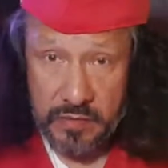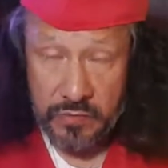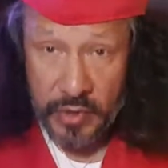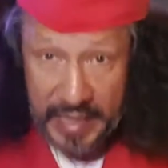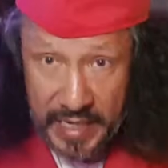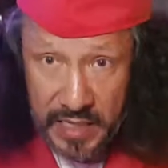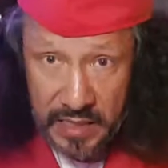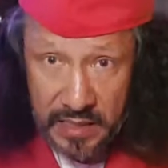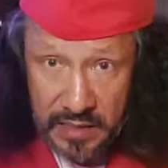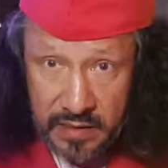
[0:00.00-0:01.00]
Really?
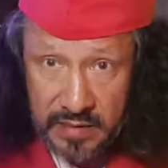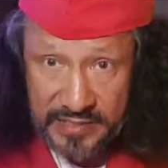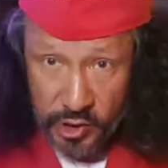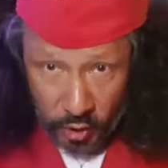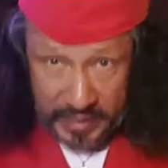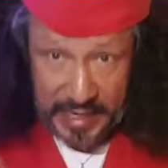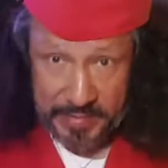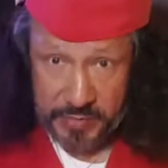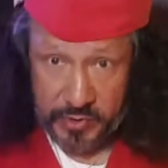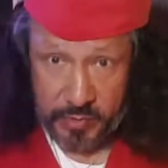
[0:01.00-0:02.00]
That's the only time
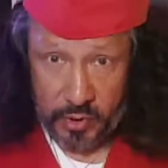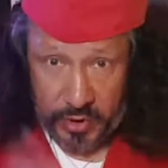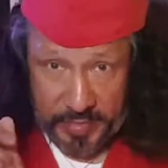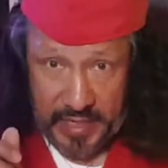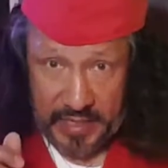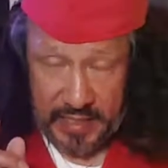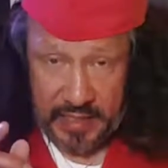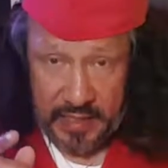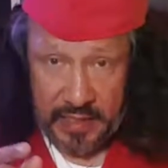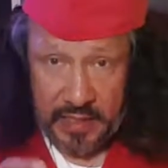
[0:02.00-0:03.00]
he's supposed to blow it immediately.
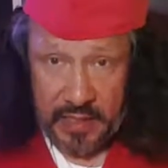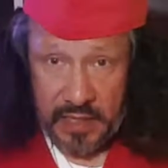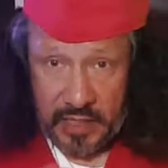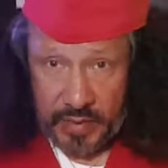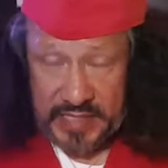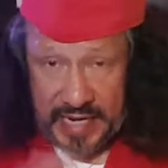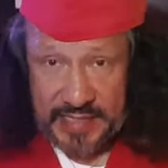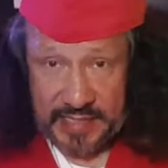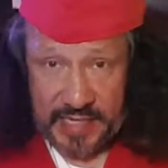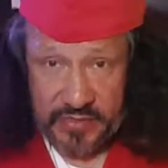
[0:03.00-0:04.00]
Otherwise, he
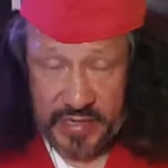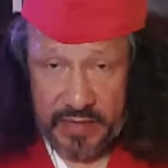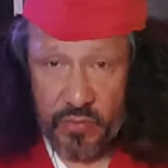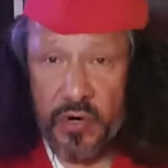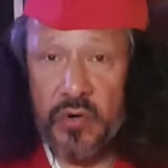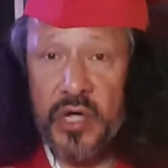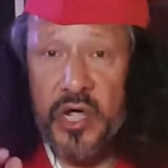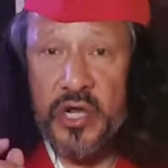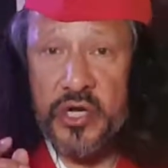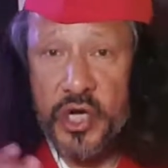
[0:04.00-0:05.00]
hesitates, right? Well,
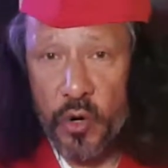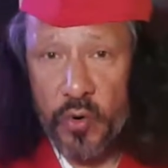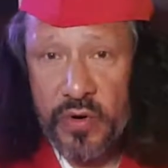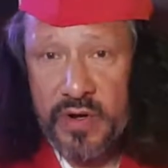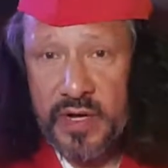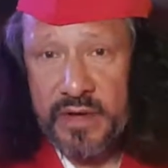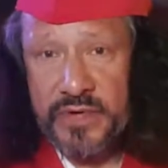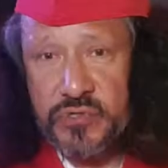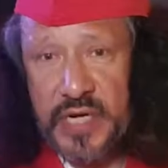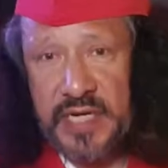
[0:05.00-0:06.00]
no.
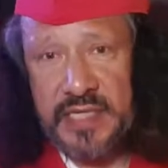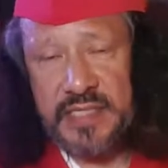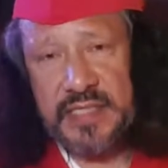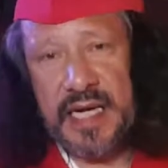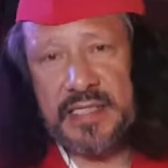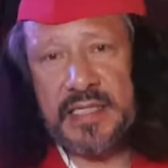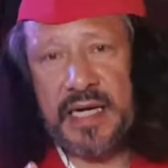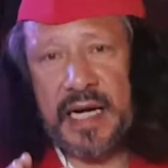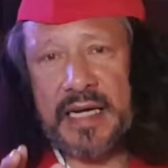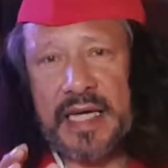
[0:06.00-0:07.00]
Phil Schoen, in this case,
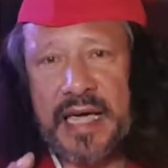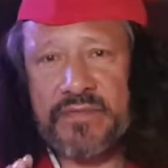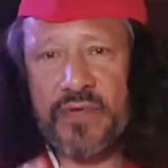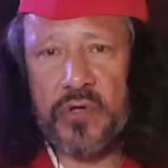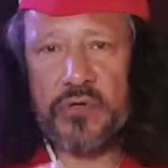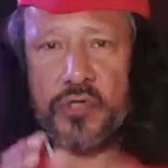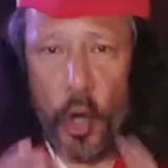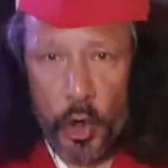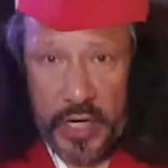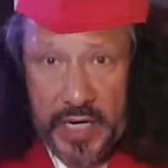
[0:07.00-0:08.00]
I can't fault you
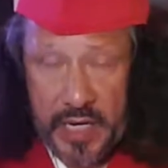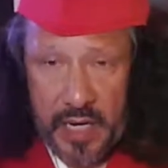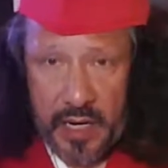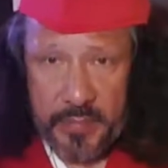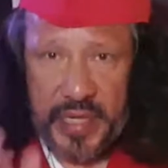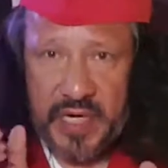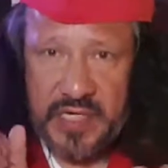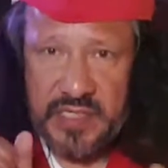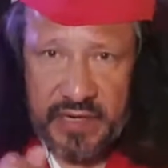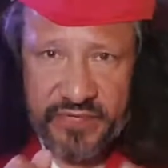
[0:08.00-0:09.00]
totally,
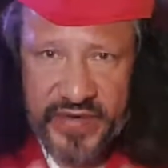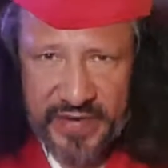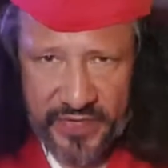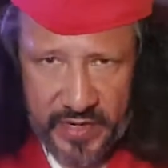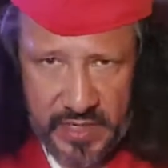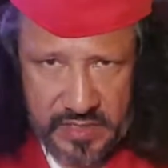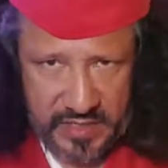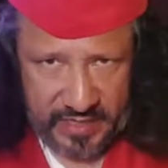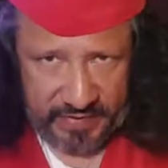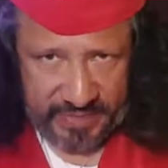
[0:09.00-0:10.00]
because FIFA,
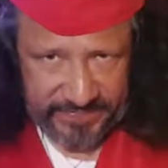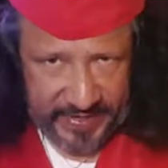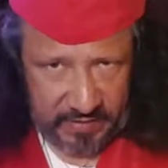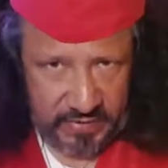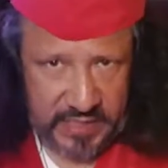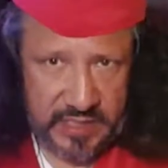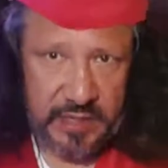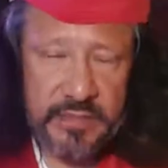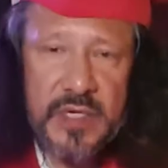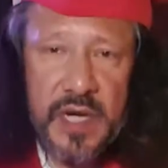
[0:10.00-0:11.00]
in their infinite
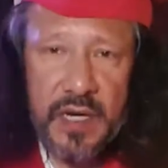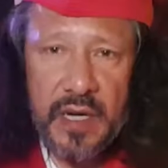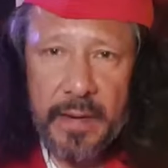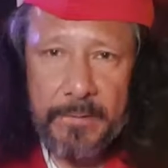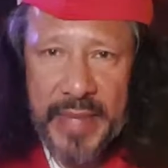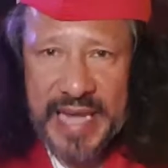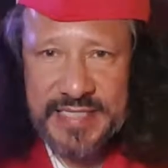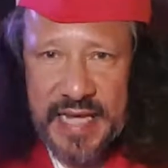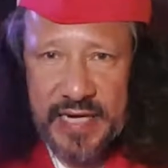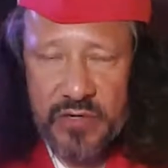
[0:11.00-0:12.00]
wisdom,
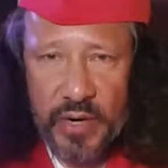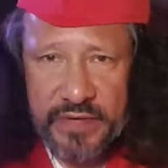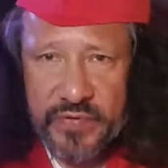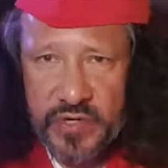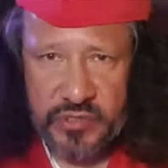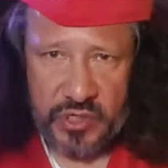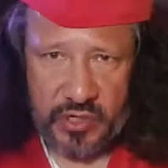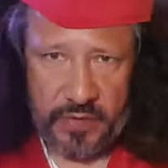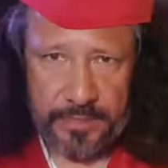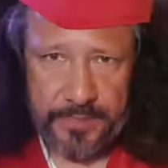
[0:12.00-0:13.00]
mandated quite a few years
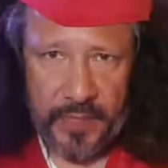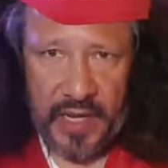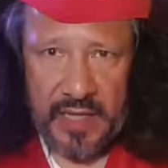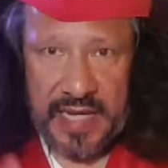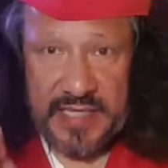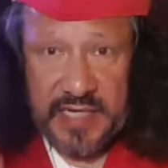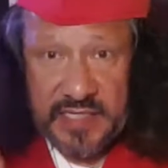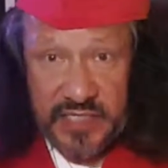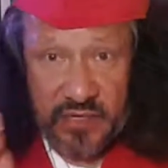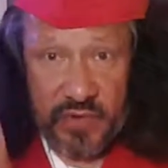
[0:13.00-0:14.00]
ago that the
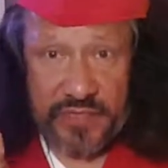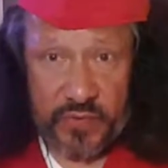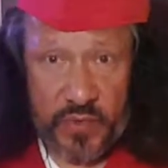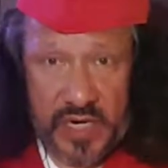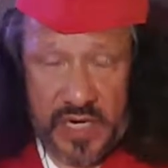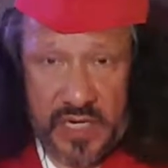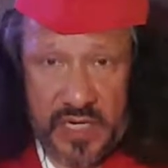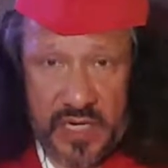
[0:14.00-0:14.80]
assistant referee